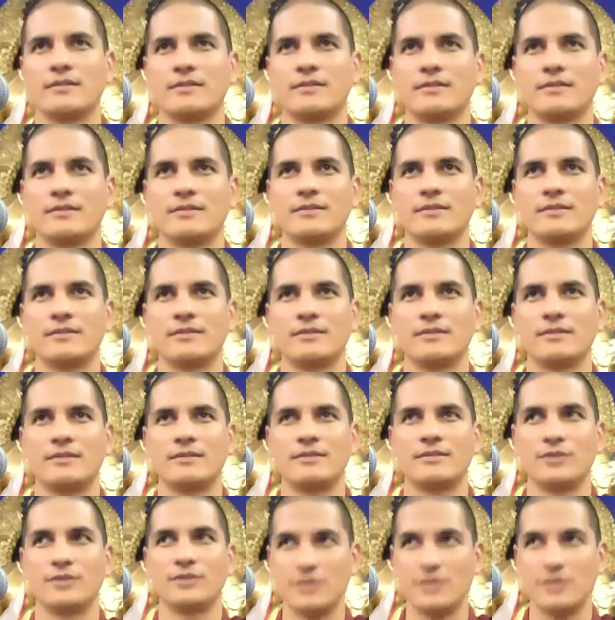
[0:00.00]

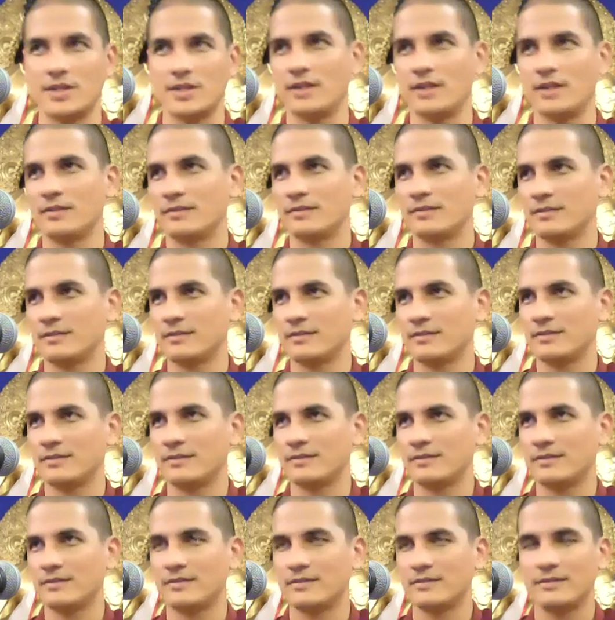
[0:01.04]
You understand?
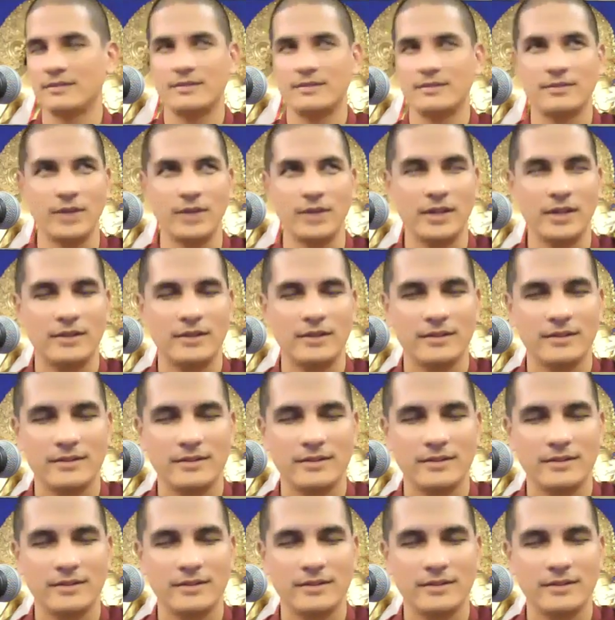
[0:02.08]
Right?